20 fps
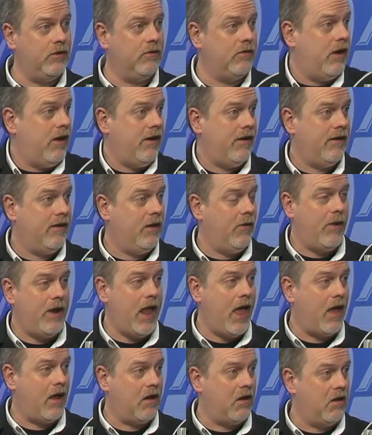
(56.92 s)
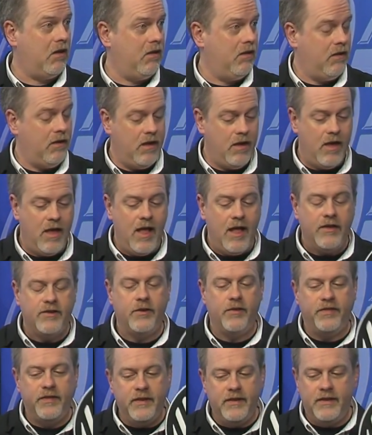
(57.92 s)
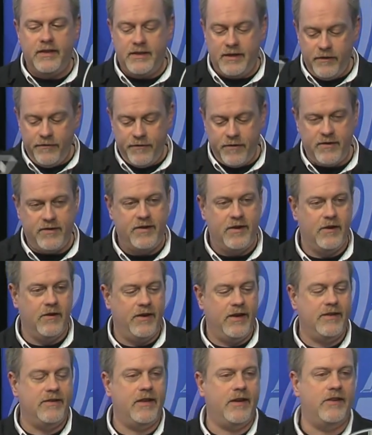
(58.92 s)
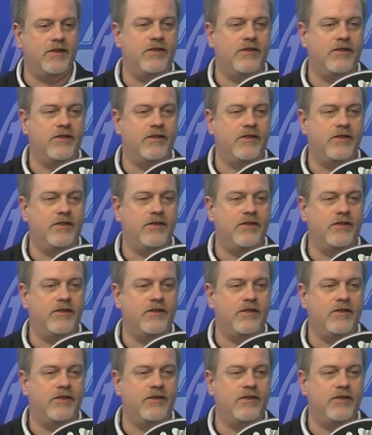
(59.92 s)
right? Sure, why not? Sure. So th the difference here is that a